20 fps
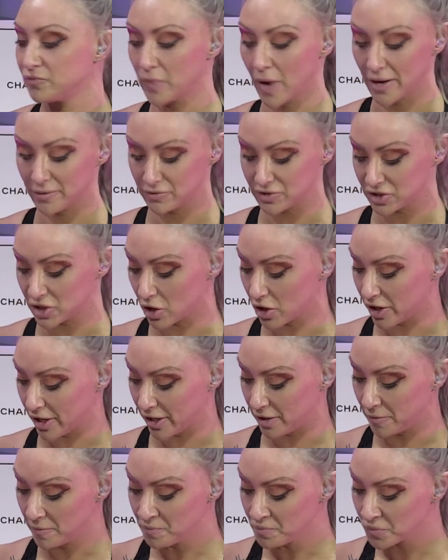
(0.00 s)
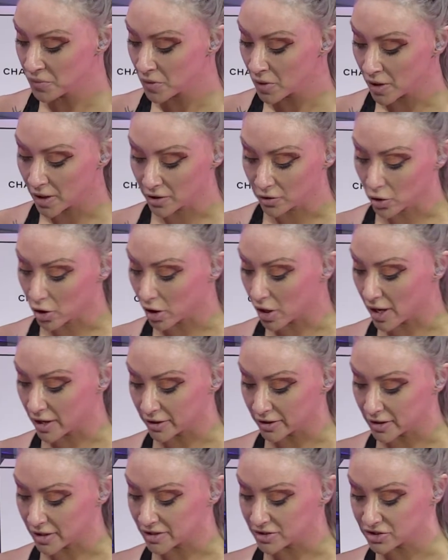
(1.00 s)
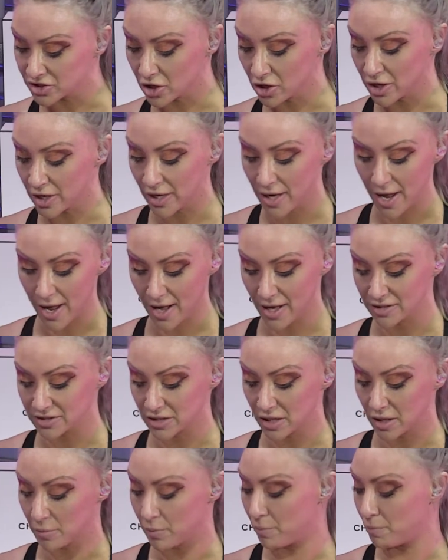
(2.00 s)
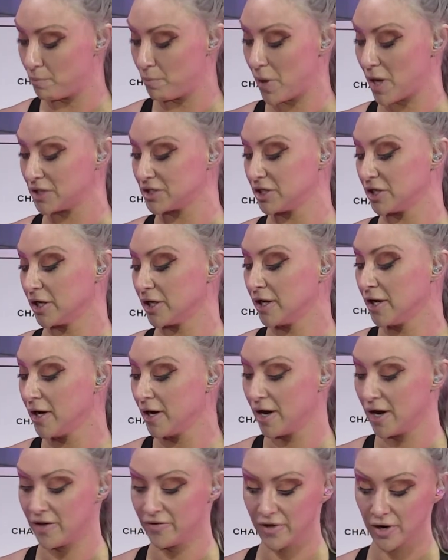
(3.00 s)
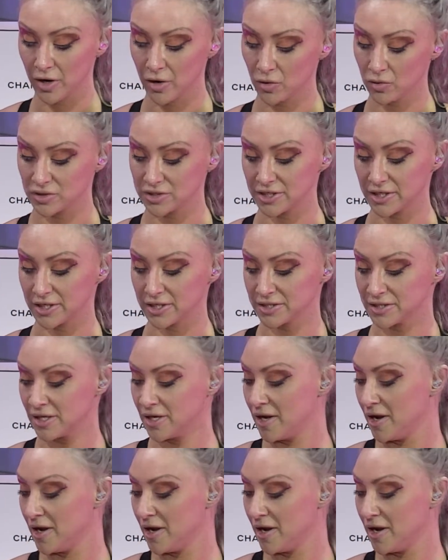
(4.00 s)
I started in Long Island. I started as a busser and then a hostess.